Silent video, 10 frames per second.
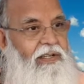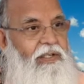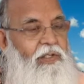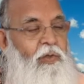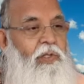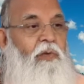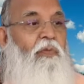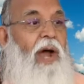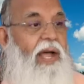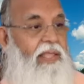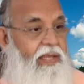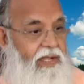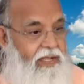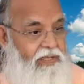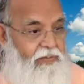So the father
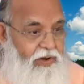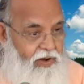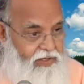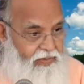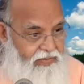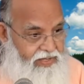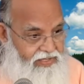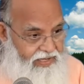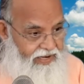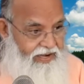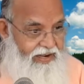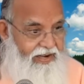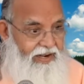is because of the son,